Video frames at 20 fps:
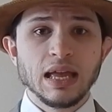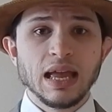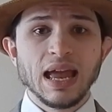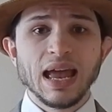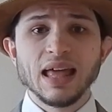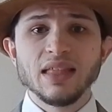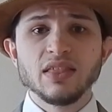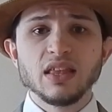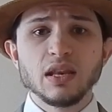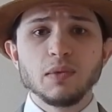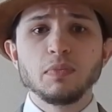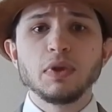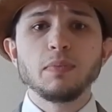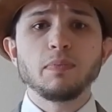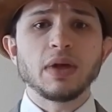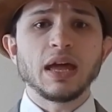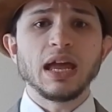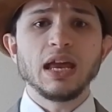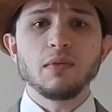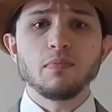and then be
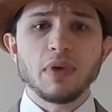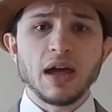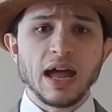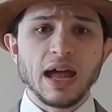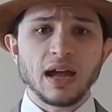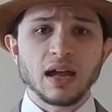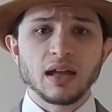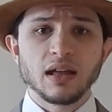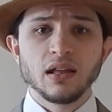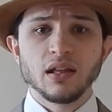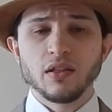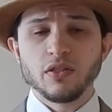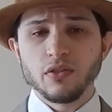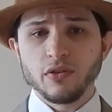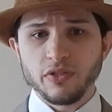paid back the